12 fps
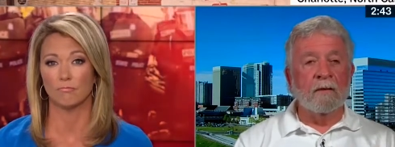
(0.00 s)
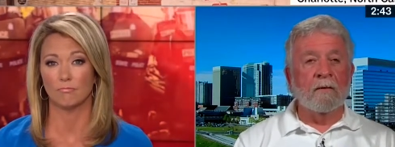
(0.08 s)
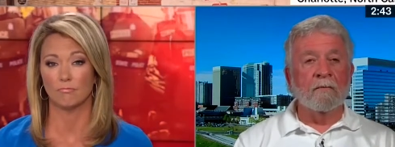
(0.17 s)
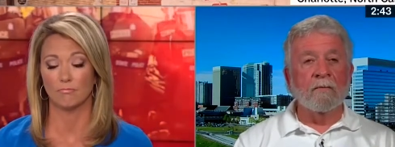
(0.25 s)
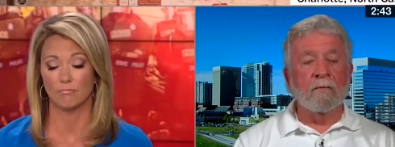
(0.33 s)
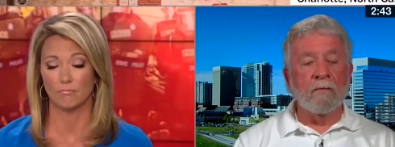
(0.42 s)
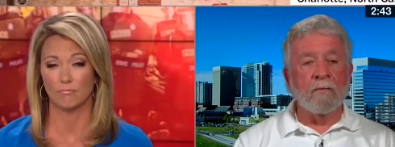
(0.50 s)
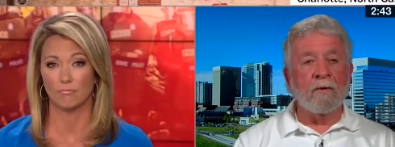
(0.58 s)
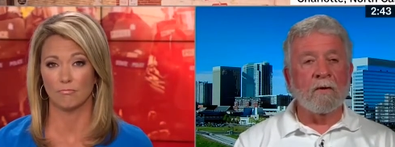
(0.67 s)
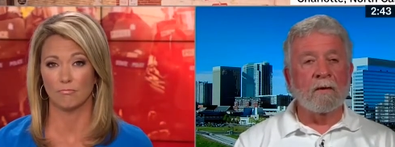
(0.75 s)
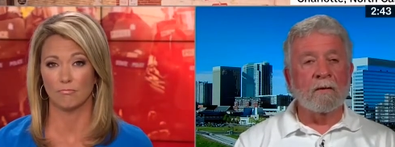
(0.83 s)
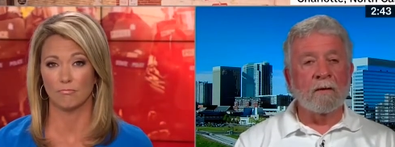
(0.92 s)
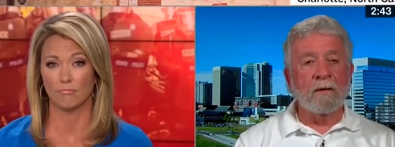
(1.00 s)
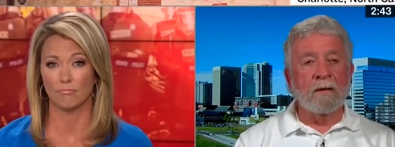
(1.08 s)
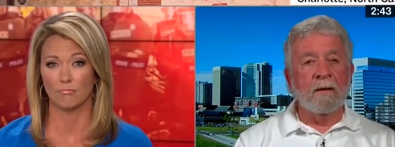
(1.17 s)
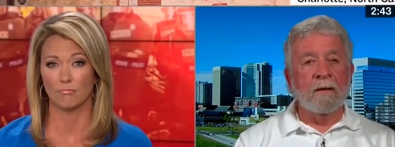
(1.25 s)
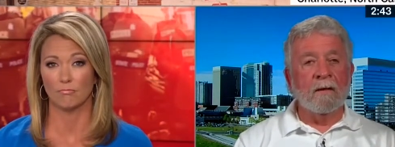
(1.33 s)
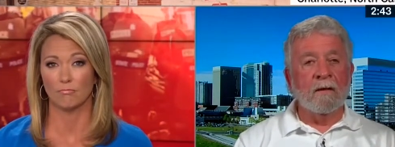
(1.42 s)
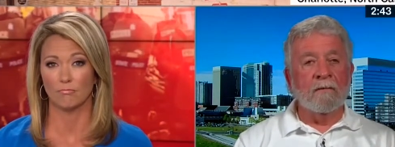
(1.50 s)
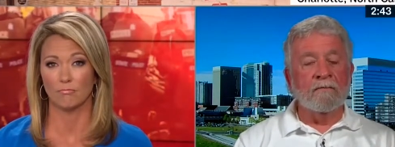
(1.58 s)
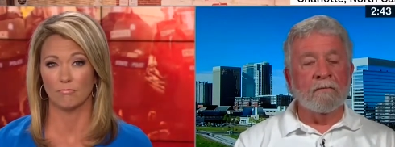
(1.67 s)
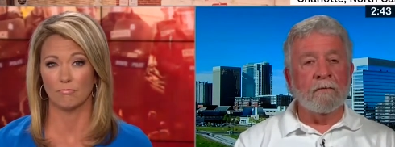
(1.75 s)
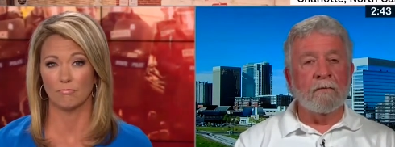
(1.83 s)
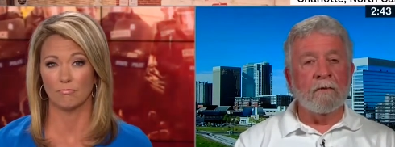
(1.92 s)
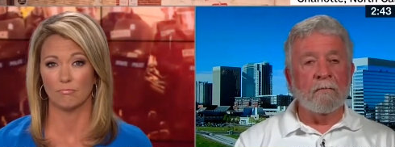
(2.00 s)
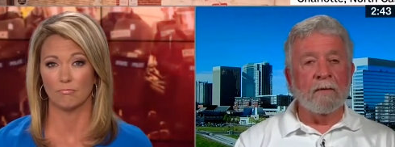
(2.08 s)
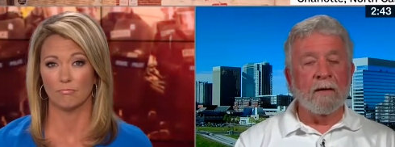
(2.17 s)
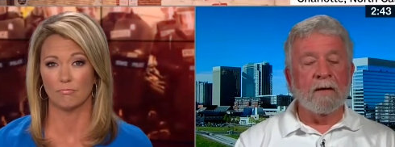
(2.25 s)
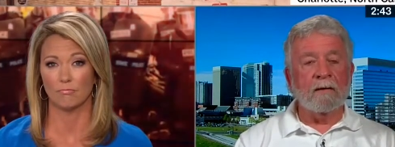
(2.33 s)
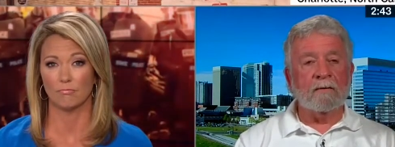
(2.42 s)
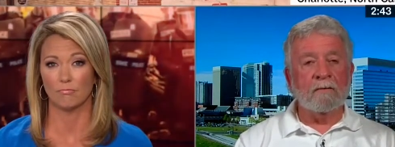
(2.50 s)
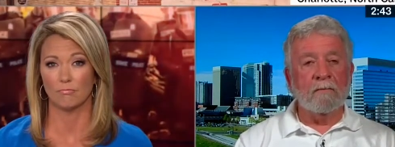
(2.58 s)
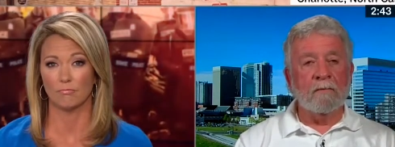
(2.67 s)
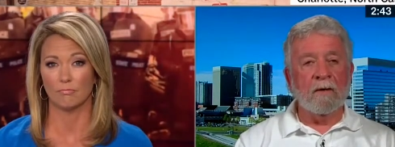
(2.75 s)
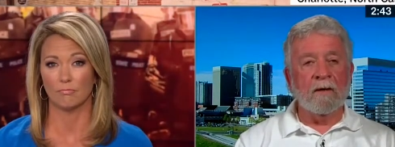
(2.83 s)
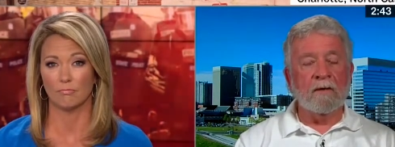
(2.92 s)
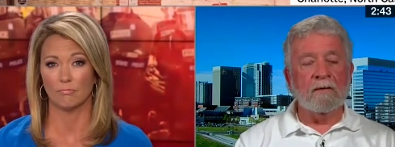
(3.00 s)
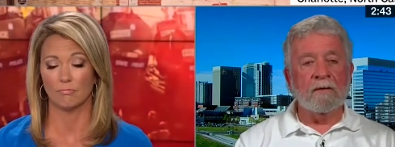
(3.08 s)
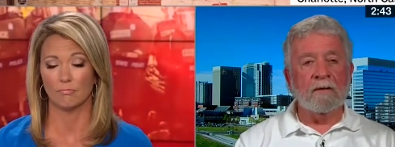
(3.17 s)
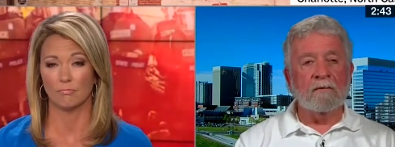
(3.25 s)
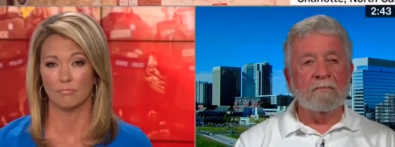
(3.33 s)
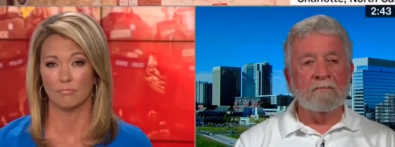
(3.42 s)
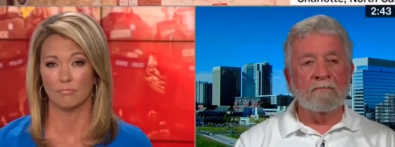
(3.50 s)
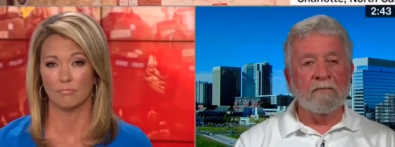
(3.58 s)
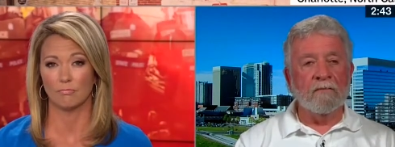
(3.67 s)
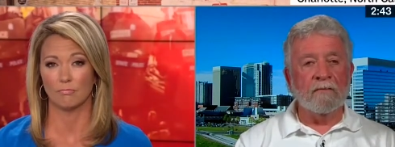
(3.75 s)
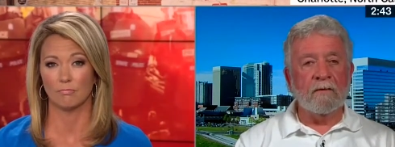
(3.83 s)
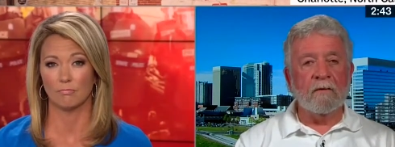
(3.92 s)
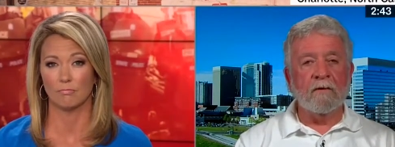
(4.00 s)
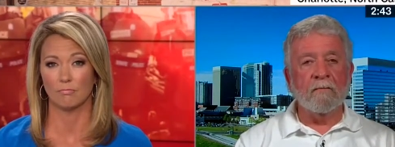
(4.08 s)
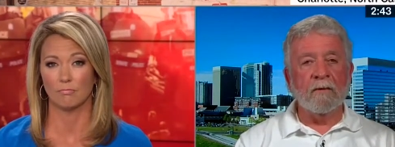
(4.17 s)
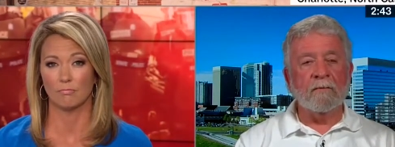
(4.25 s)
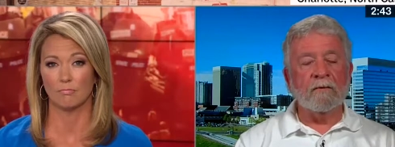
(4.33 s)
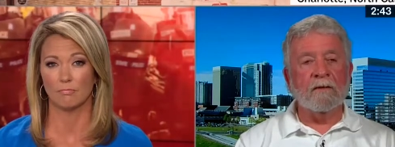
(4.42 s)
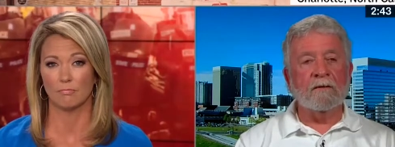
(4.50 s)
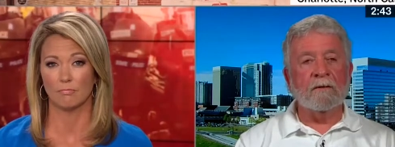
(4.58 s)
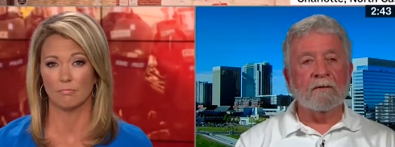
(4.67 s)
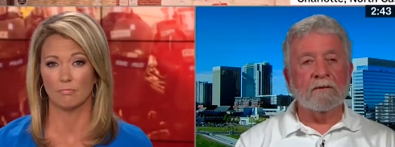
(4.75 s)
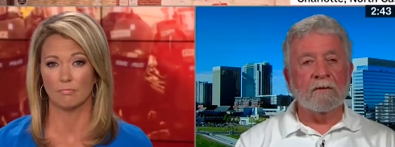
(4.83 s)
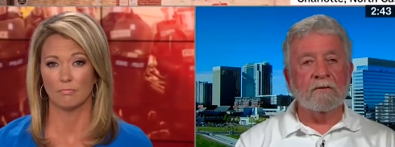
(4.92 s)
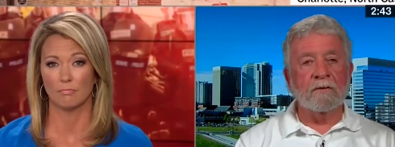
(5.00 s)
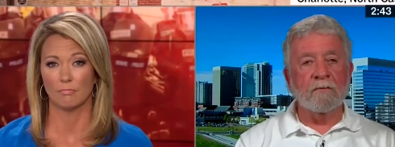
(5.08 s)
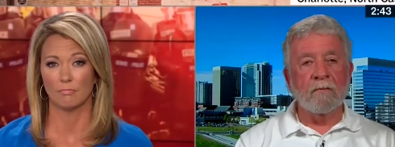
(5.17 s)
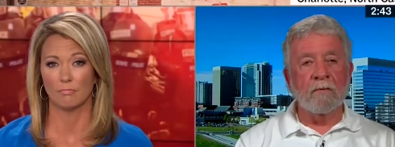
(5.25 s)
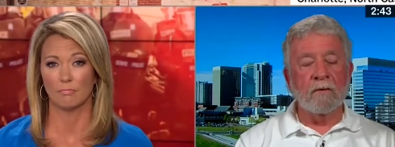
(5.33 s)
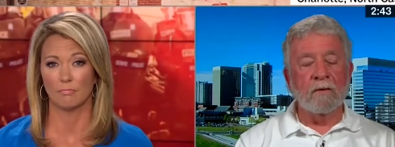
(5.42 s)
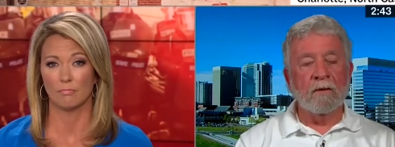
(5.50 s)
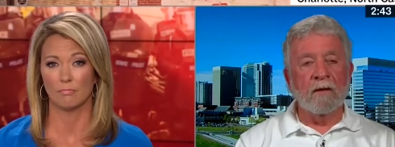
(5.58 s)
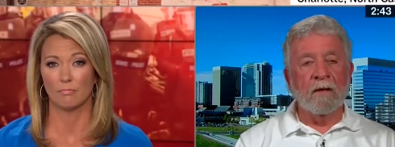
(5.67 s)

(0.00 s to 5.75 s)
Speaker 1: Number one, if you go back to eighteen fifty all the way up to eighteen sixty-one